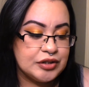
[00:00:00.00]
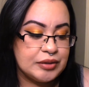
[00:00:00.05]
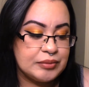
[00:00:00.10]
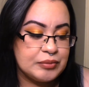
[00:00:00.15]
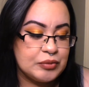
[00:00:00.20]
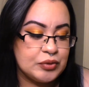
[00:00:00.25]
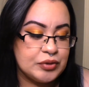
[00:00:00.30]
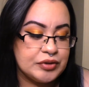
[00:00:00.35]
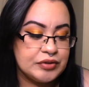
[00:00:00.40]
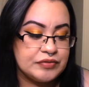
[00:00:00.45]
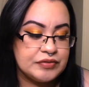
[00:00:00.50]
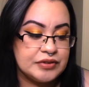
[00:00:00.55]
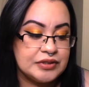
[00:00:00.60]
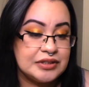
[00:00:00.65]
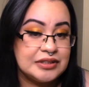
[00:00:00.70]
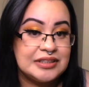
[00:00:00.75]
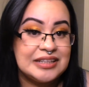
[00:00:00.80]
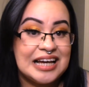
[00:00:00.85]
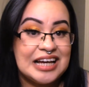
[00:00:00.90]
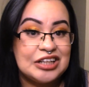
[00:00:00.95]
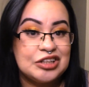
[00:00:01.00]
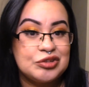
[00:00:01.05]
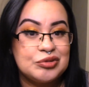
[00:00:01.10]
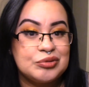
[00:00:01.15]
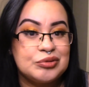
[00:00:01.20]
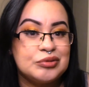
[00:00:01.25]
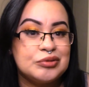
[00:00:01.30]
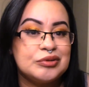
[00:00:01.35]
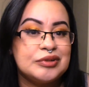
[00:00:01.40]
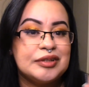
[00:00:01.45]
I'm more of a
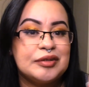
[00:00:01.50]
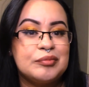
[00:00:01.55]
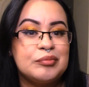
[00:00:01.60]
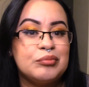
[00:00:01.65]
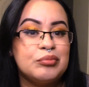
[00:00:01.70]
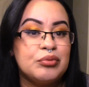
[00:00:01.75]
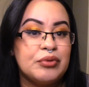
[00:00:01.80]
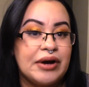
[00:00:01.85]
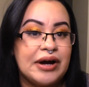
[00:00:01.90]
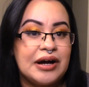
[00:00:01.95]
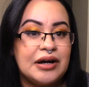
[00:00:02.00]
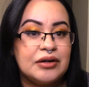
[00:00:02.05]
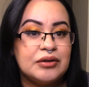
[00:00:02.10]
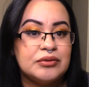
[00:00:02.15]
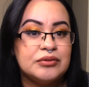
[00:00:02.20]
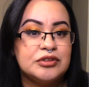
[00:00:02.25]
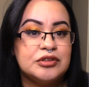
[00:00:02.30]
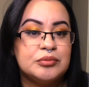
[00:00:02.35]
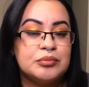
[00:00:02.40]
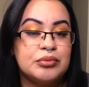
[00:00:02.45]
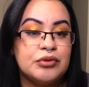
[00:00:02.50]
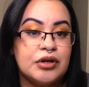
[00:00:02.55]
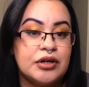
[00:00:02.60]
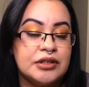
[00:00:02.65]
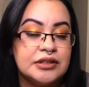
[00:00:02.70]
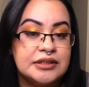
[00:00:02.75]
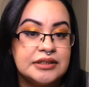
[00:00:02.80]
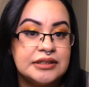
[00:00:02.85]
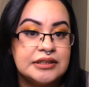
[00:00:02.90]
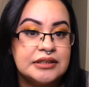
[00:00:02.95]
natural like browns,
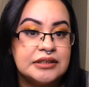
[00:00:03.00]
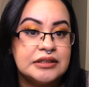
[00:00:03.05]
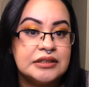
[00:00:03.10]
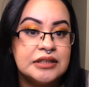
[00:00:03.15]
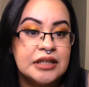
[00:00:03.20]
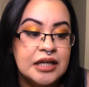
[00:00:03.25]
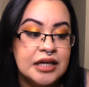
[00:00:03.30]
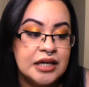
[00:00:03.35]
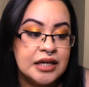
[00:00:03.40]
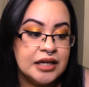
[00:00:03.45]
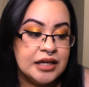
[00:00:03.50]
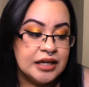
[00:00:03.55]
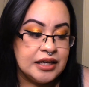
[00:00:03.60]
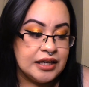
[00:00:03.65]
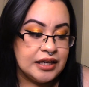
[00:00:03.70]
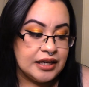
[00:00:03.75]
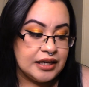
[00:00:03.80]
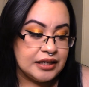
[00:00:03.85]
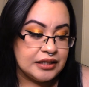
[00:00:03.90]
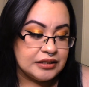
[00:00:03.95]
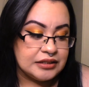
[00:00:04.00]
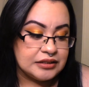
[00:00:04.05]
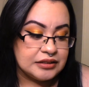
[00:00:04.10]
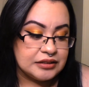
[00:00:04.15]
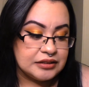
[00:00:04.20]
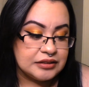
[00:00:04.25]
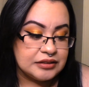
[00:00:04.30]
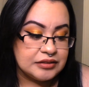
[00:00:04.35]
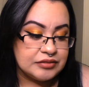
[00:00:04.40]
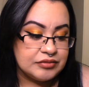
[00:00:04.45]
bronzes, and
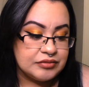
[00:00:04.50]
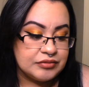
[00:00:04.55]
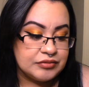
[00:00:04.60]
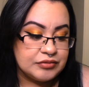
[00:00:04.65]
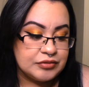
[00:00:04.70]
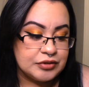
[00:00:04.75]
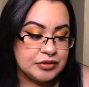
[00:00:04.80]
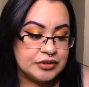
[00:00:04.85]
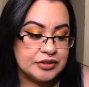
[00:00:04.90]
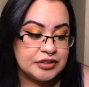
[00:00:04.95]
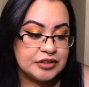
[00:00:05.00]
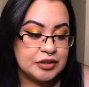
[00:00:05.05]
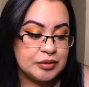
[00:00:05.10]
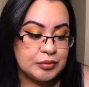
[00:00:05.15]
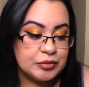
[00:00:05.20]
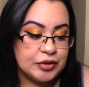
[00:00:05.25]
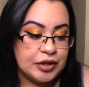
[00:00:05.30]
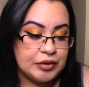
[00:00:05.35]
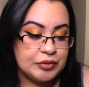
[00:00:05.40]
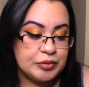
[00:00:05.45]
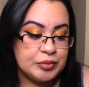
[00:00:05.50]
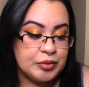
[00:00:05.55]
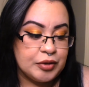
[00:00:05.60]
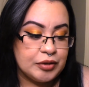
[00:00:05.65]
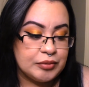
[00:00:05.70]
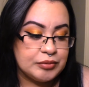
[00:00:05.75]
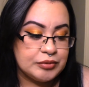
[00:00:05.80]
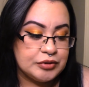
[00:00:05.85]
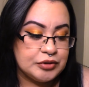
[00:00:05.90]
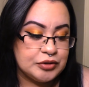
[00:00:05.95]
for the summer I would
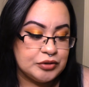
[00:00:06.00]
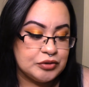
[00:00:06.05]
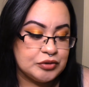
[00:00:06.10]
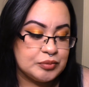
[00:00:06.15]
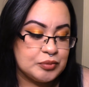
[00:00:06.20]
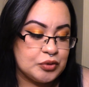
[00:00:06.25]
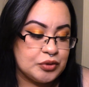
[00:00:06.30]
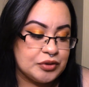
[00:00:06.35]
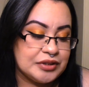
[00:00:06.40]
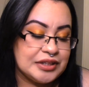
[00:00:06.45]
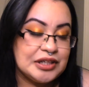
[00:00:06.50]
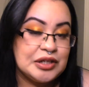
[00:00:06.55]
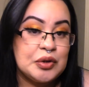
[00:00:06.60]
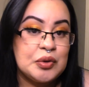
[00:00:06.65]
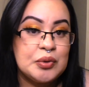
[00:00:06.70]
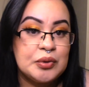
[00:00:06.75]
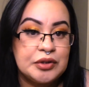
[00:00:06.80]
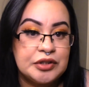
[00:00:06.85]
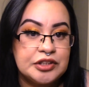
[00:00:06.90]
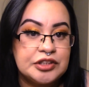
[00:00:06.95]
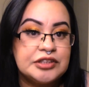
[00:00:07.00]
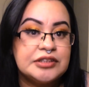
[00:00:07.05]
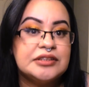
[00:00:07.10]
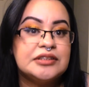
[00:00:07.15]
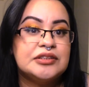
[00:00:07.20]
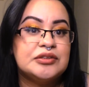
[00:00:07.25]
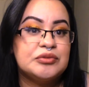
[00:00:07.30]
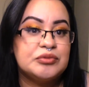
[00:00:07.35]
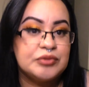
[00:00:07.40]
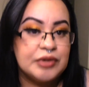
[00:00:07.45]
probably use more like oranges
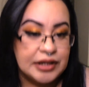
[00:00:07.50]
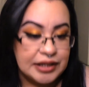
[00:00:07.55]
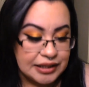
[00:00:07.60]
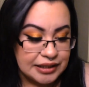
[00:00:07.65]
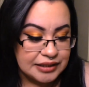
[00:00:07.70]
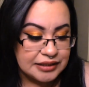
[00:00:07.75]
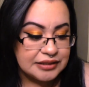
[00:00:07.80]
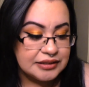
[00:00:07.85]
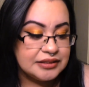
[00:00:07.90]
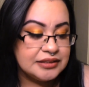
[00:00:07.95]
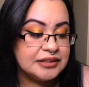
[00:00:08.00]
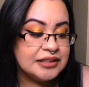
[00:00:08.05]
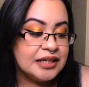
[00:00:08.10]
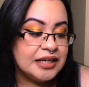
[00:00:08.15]
and reds.